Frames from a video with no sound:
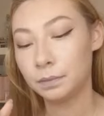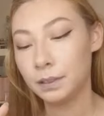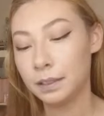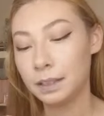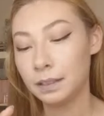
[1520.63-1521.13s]

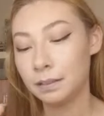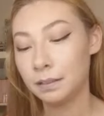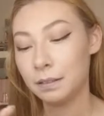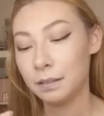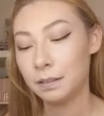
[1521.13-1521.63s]
there's like
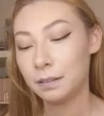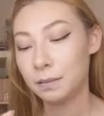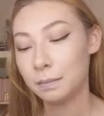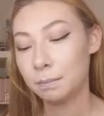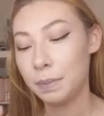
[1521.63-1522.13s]

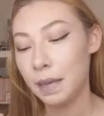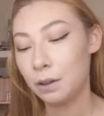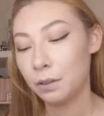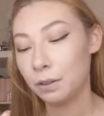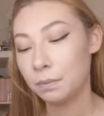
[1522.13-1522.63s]
pink
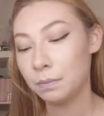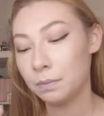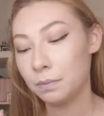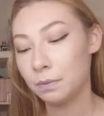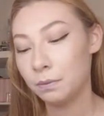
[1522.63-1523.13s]
on them
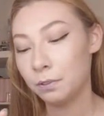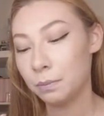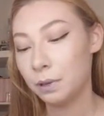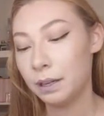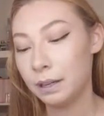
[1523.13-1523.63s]

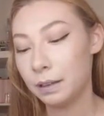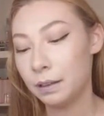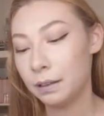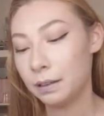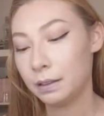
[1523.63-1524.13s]
from where
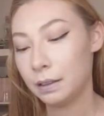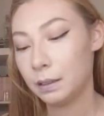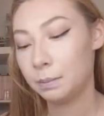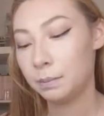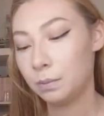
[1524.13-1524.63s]

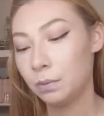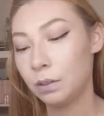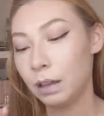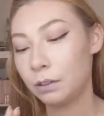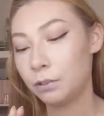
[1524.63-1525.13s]

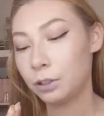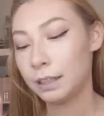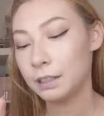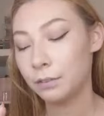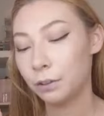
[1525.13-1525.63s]
it's kind of
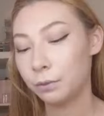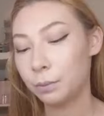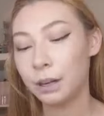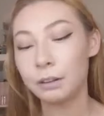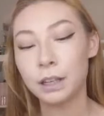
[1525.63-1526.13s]
transferred from
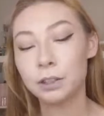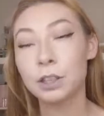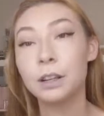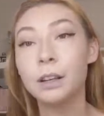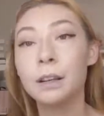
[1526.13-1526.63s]
where I've touched it.